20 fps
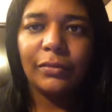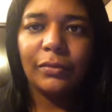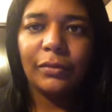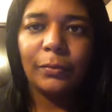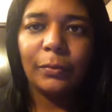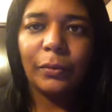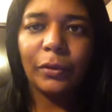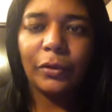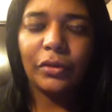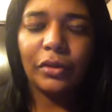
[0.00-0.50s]

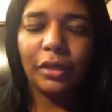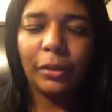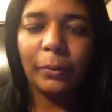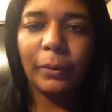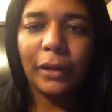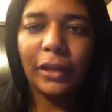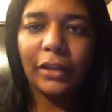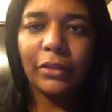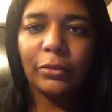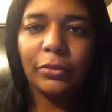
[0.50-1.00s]
both
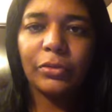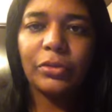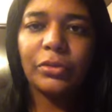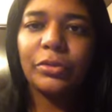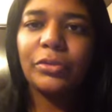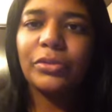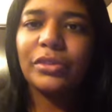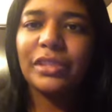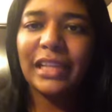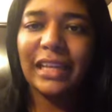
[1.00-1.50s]
Apollo
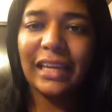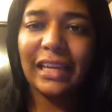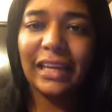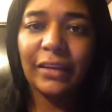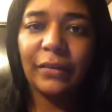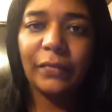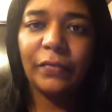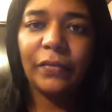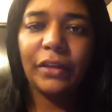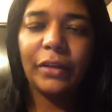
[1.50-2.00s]
Crews
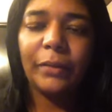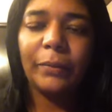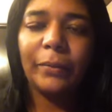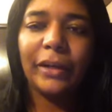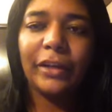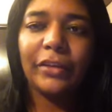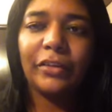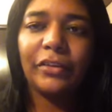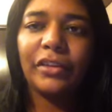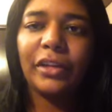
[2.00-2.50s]
and Finn
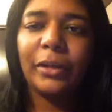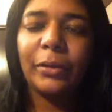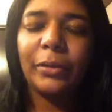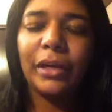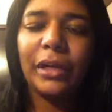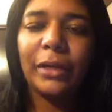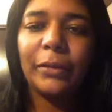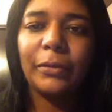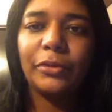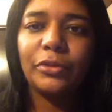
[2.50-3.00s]
Balor, they were
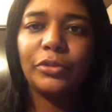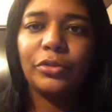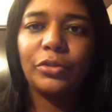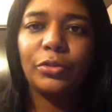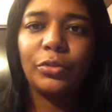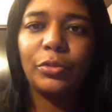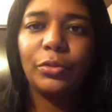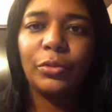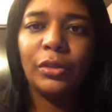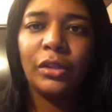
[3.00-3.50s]
able
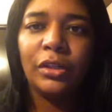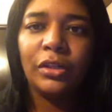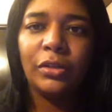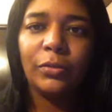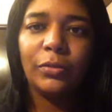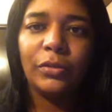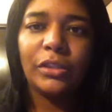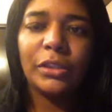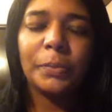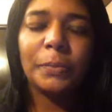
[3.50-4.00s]
to
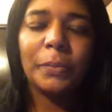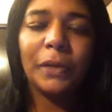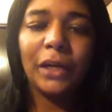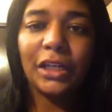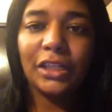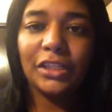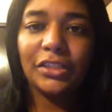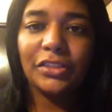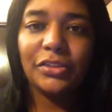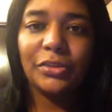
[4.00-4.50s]

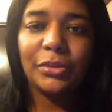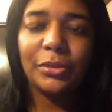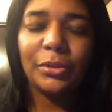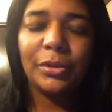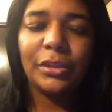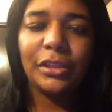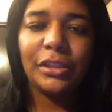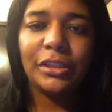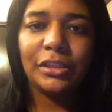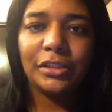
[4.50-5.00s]
respond to
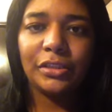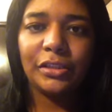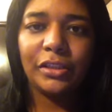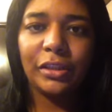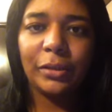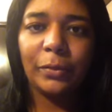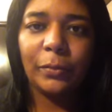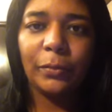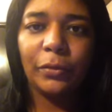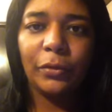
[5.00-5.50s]
each of
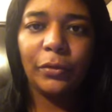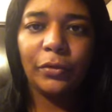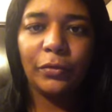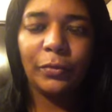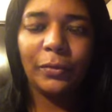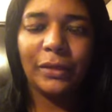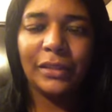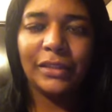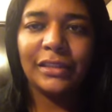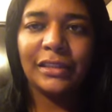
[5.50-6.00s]
their
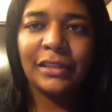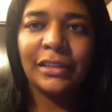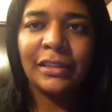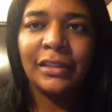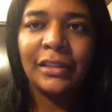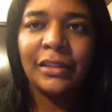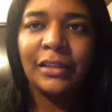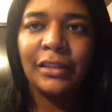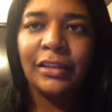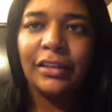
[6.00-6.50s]
movements.
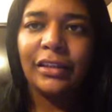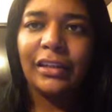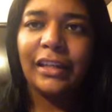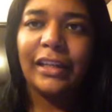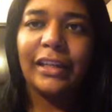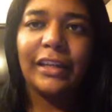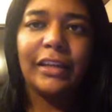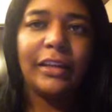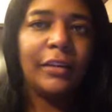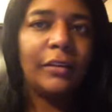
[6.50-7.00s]

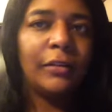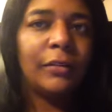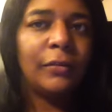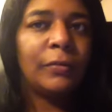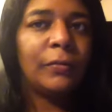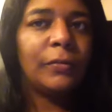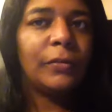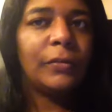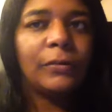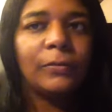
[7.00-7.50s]
Like
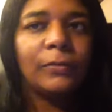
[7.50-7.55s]
if